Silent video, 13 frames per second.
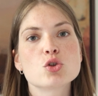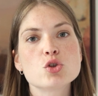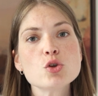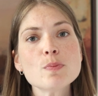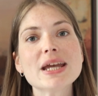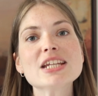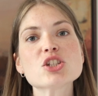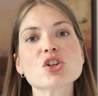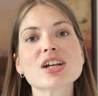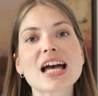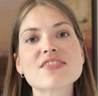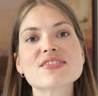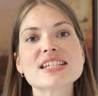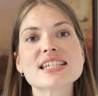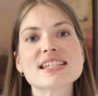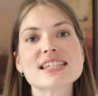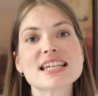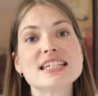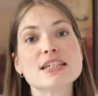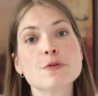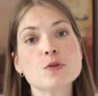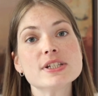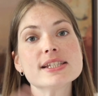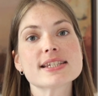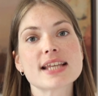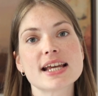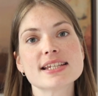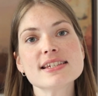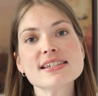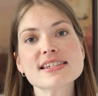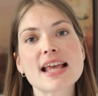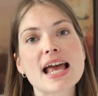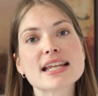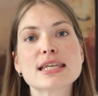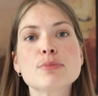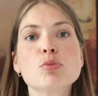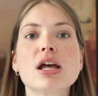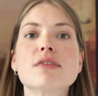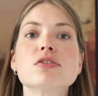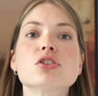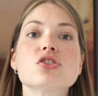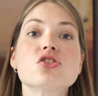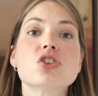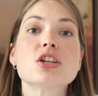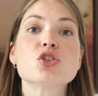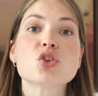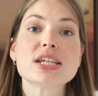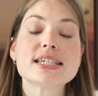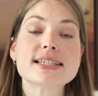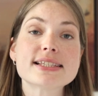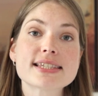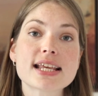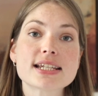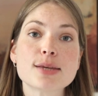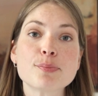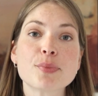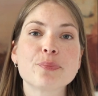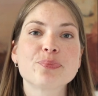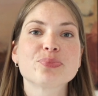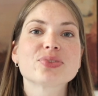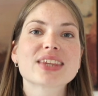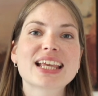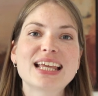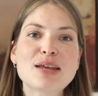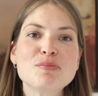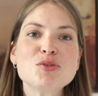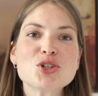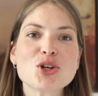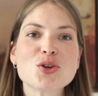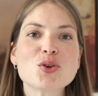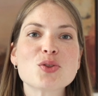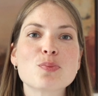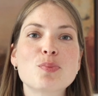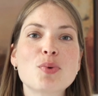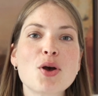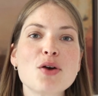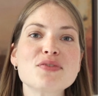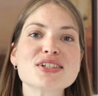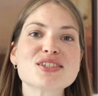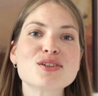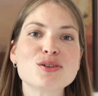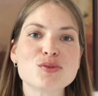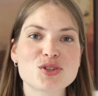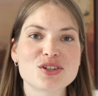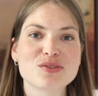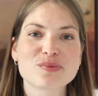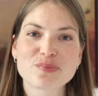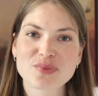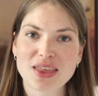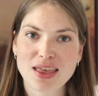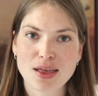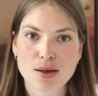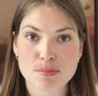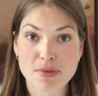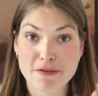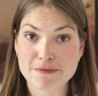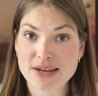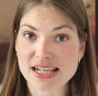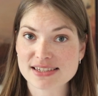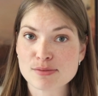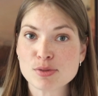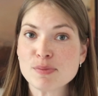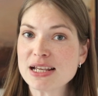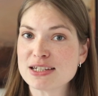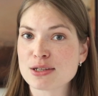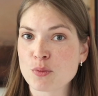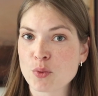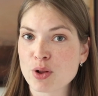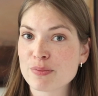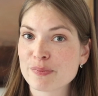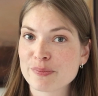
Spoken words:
you paint on canvases in different sizes and keep on having to change your easel setup? Let me show you the perfect solution, my flexible painting wall.